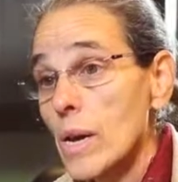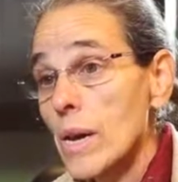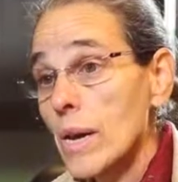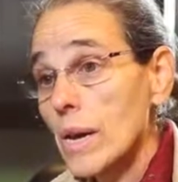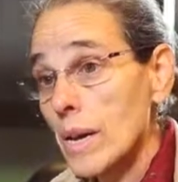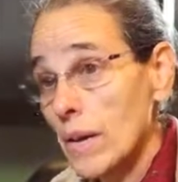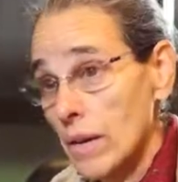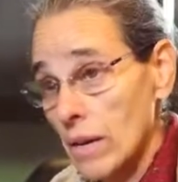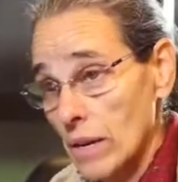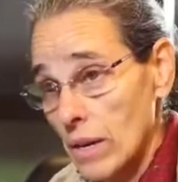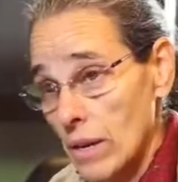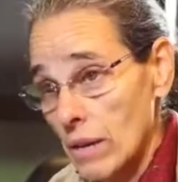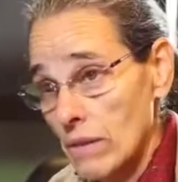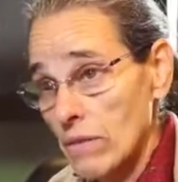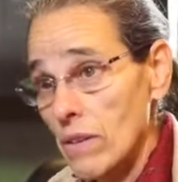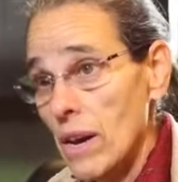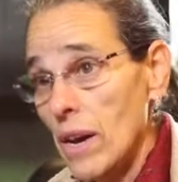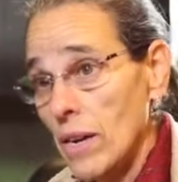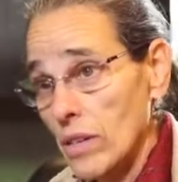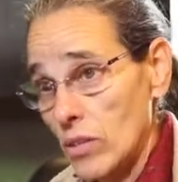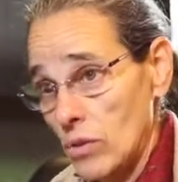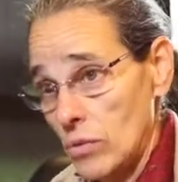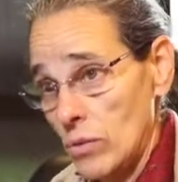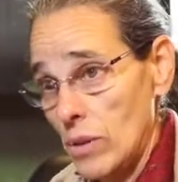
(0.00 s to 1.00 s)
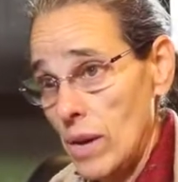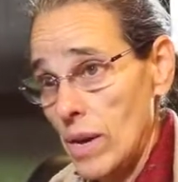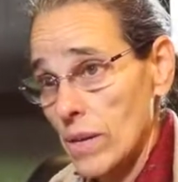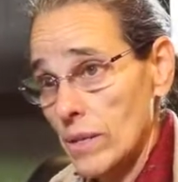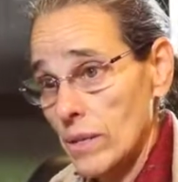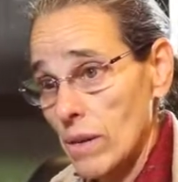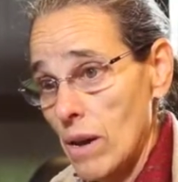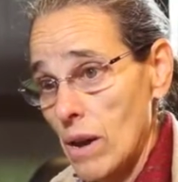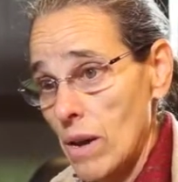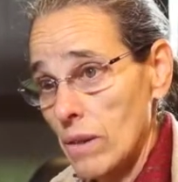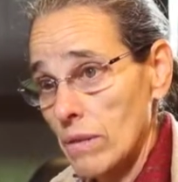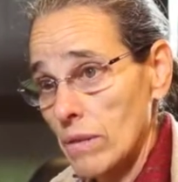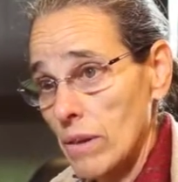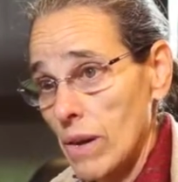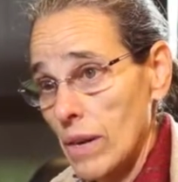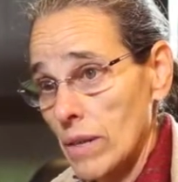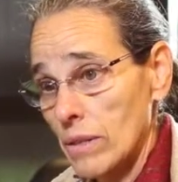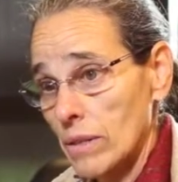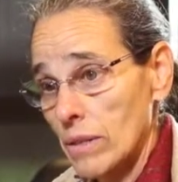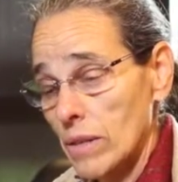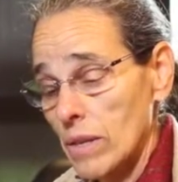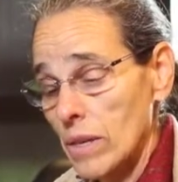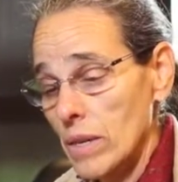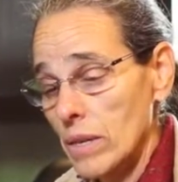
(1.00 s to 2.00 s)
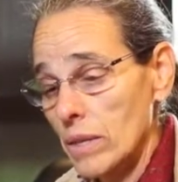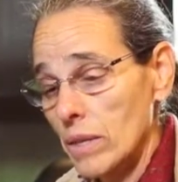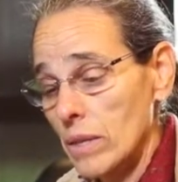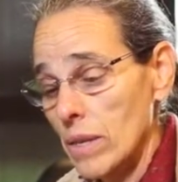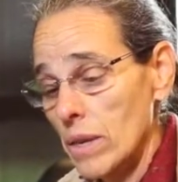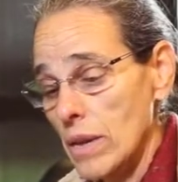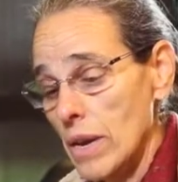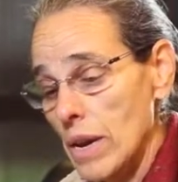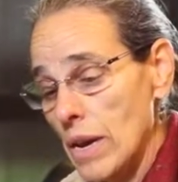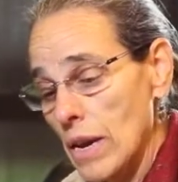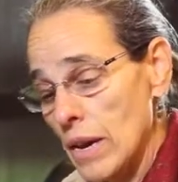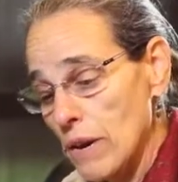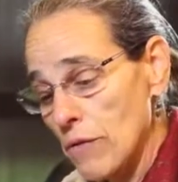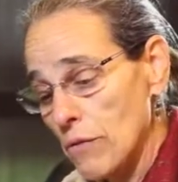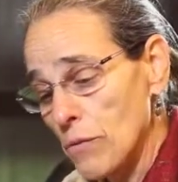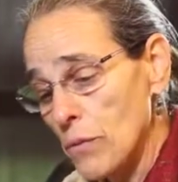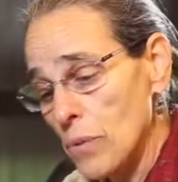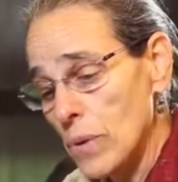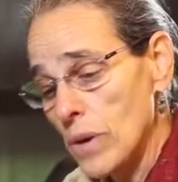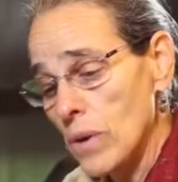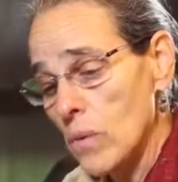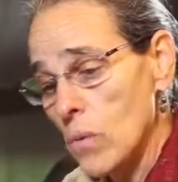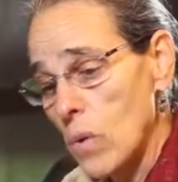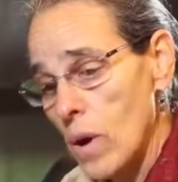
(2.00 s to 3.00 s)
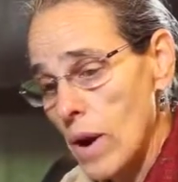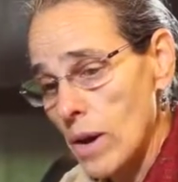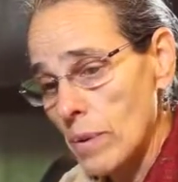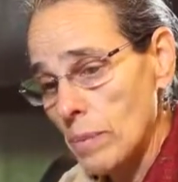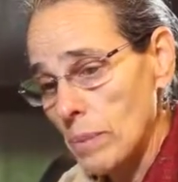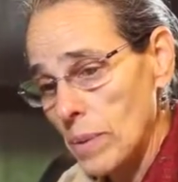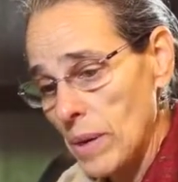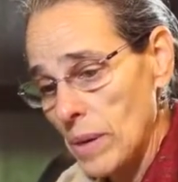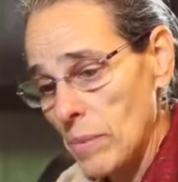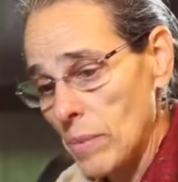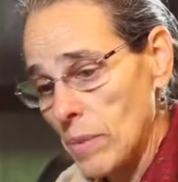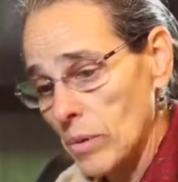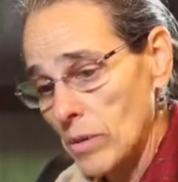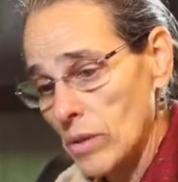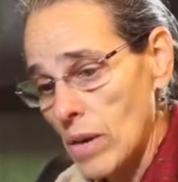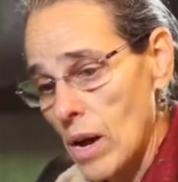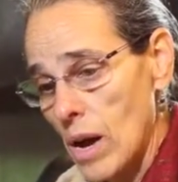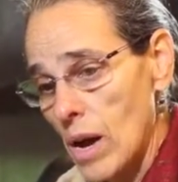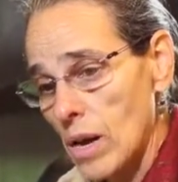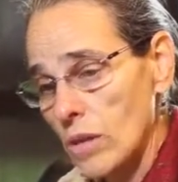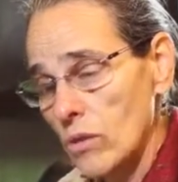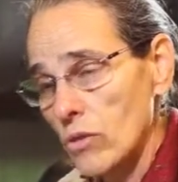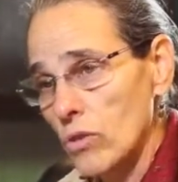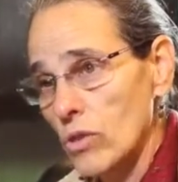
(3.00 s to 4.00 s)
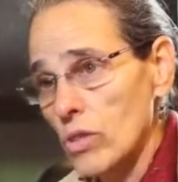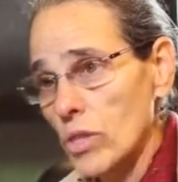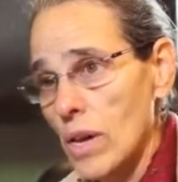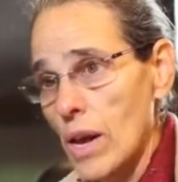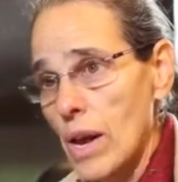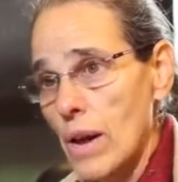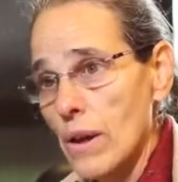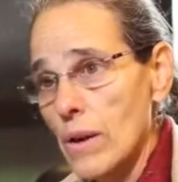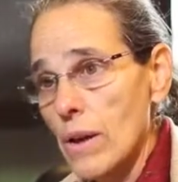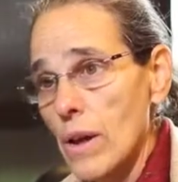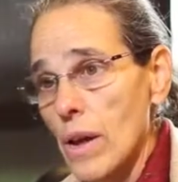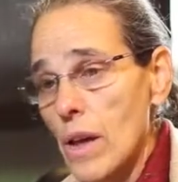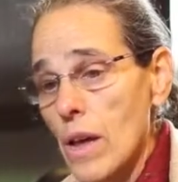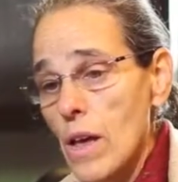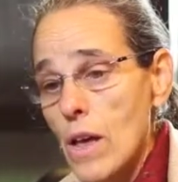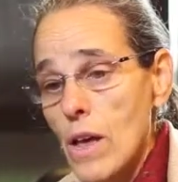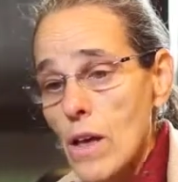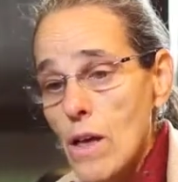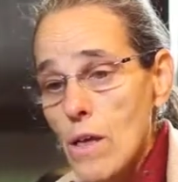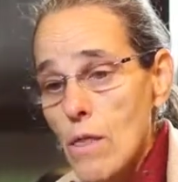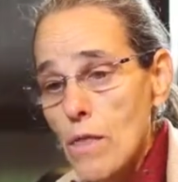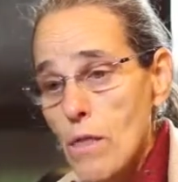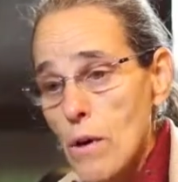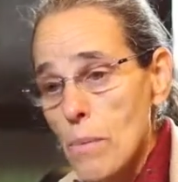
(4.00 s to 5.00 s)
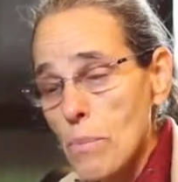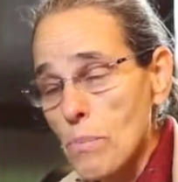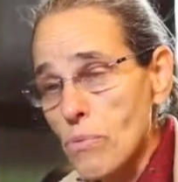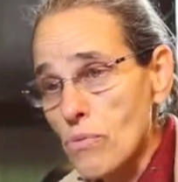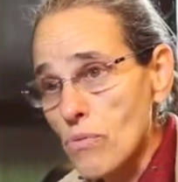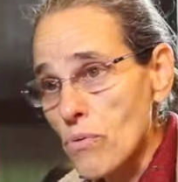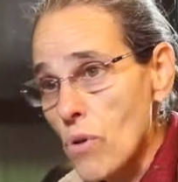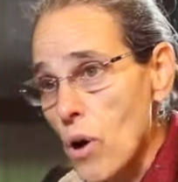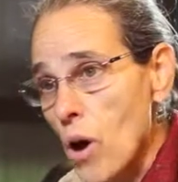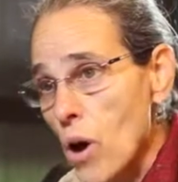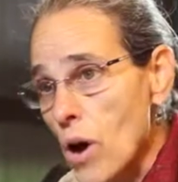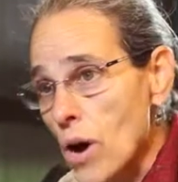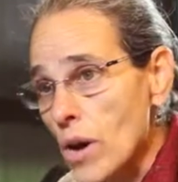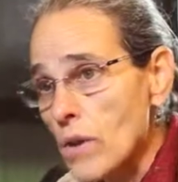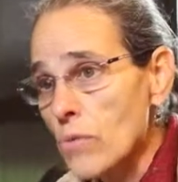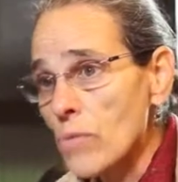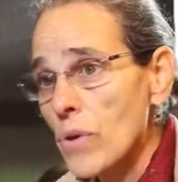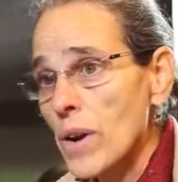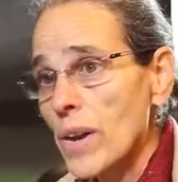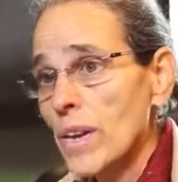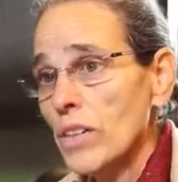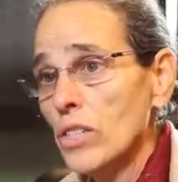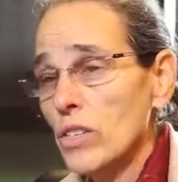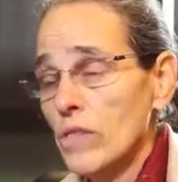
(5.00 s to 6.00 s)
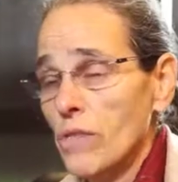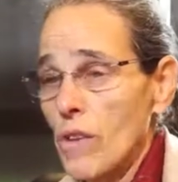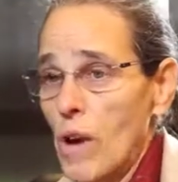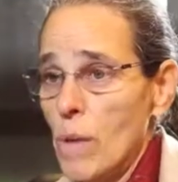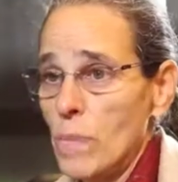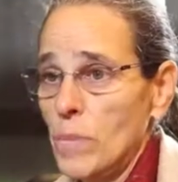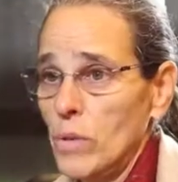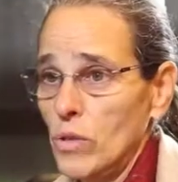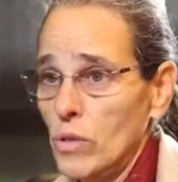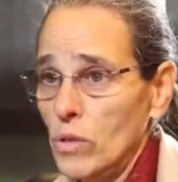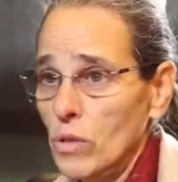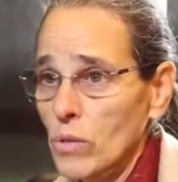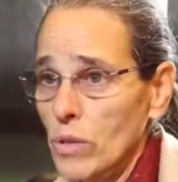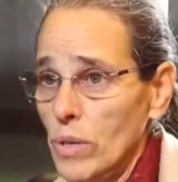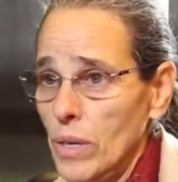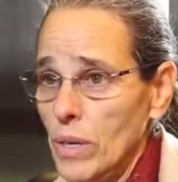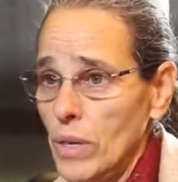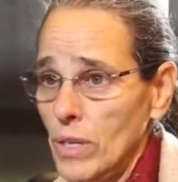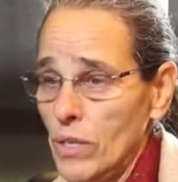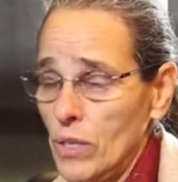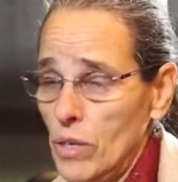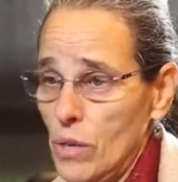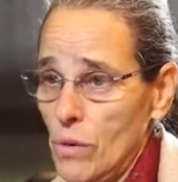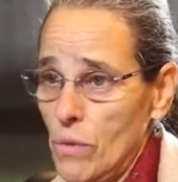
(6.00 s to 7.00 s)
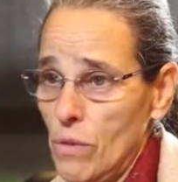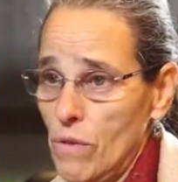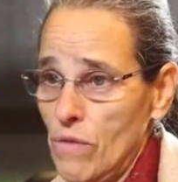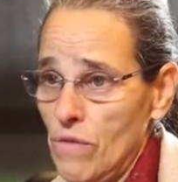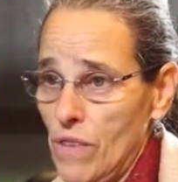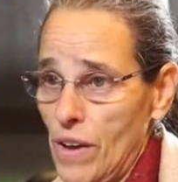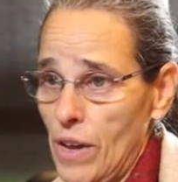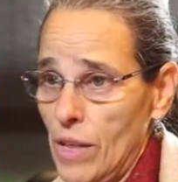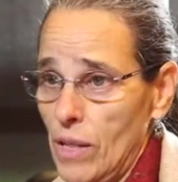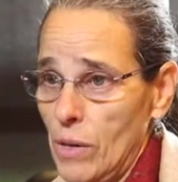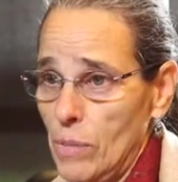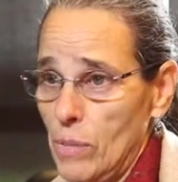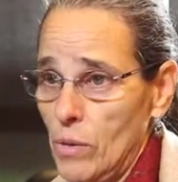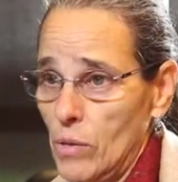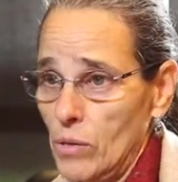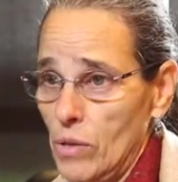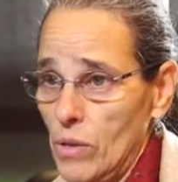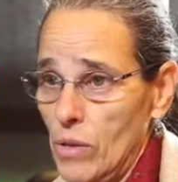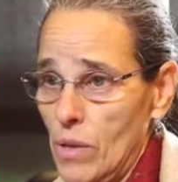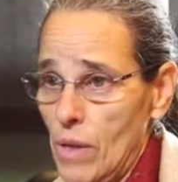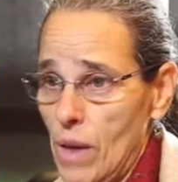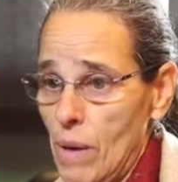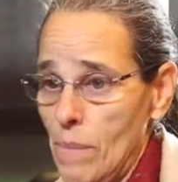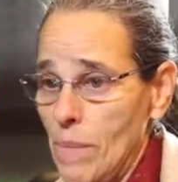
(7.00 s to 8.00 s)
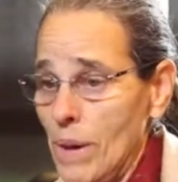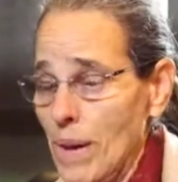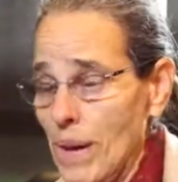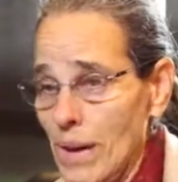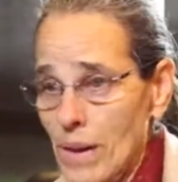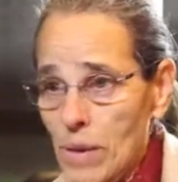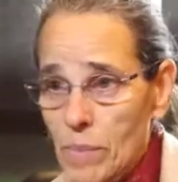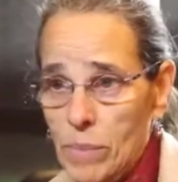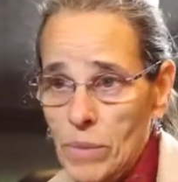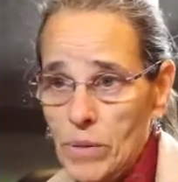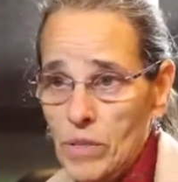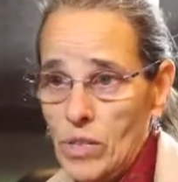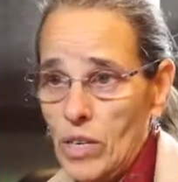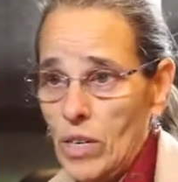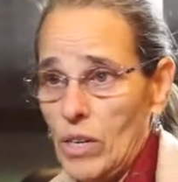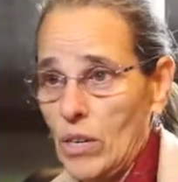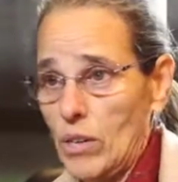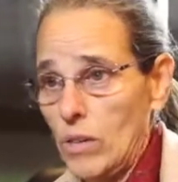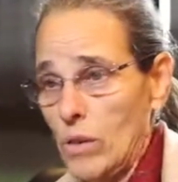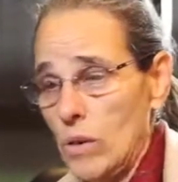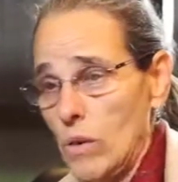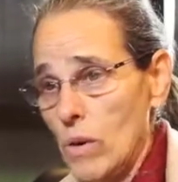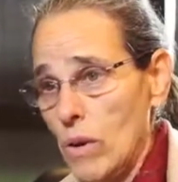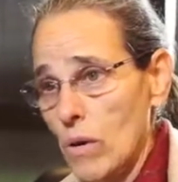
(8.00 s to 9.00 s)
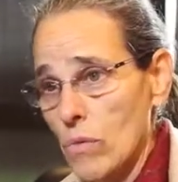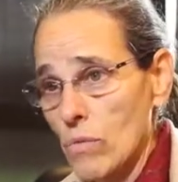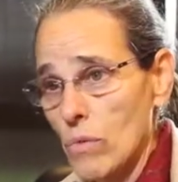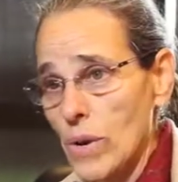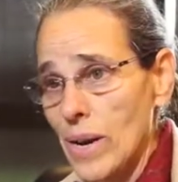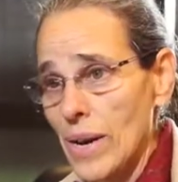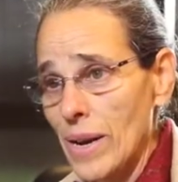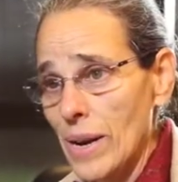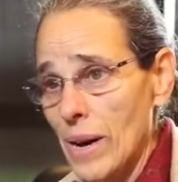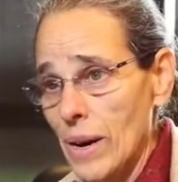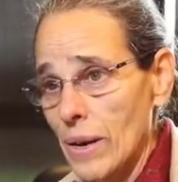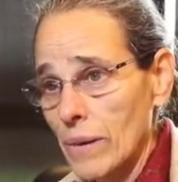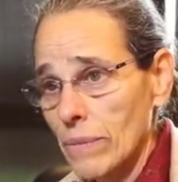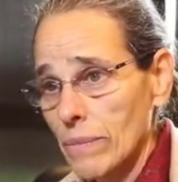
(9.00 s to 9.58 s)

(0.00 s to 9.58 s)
in a contextualized context is that if we want people to understand the broad range of opportunities that are available to them in a particular arena,